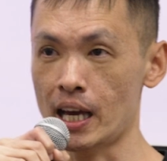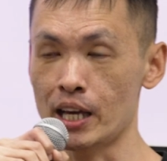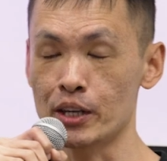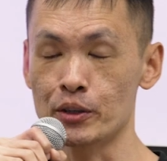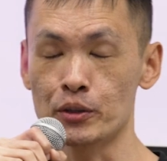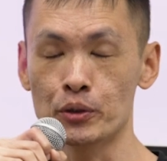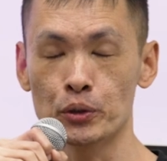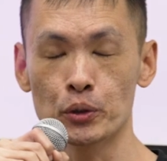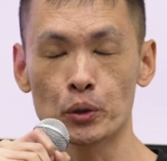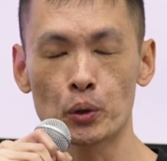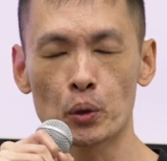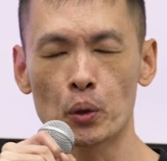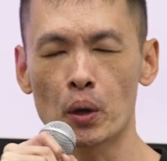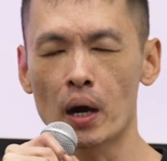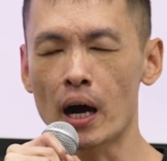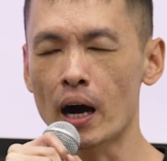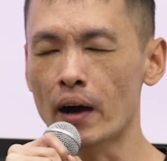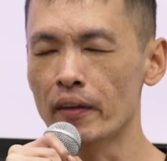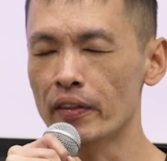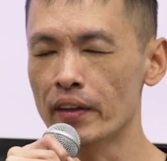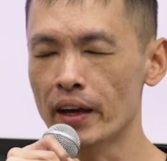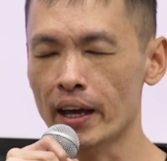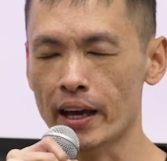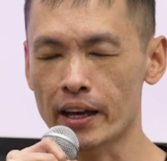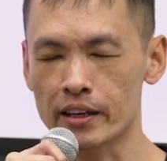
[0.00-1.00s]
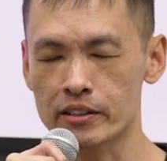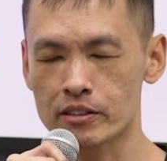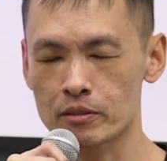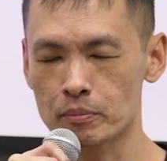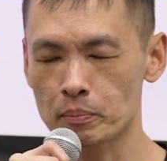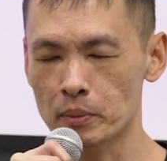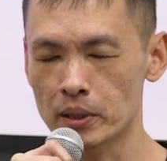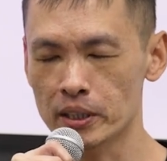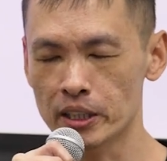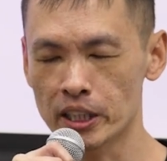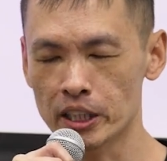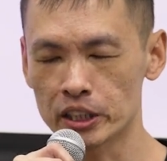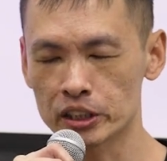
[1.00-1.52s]
and no other
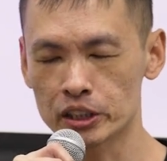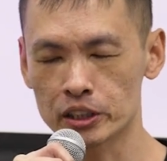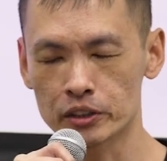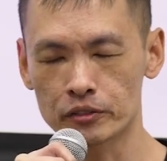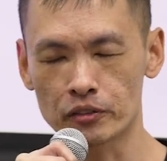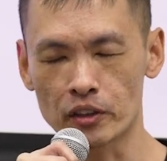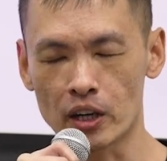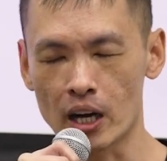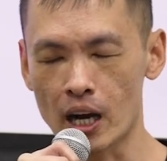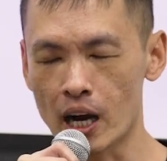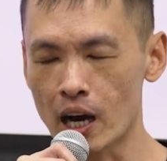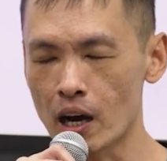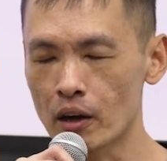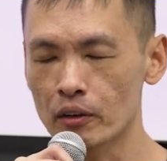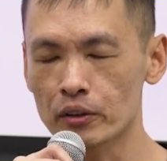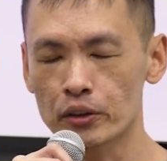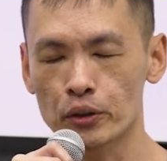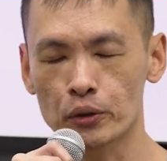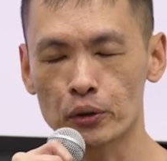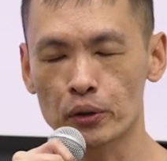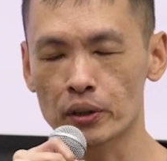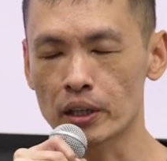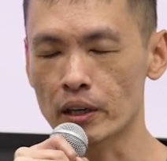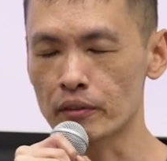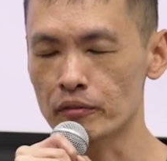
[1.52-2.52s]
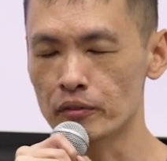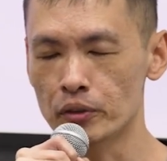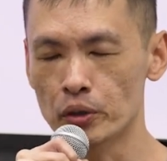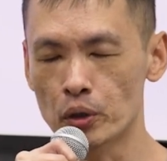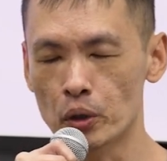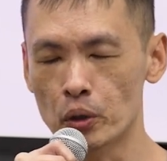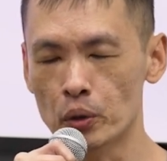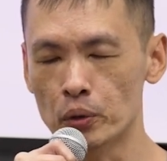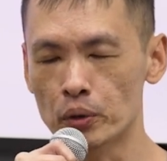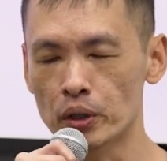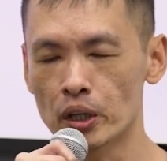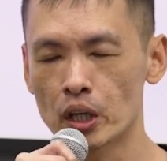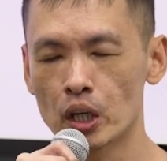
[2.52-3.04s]
explanation for how they could have
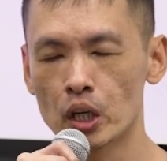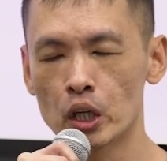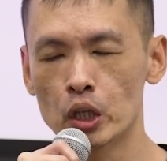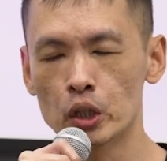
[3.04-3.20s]
known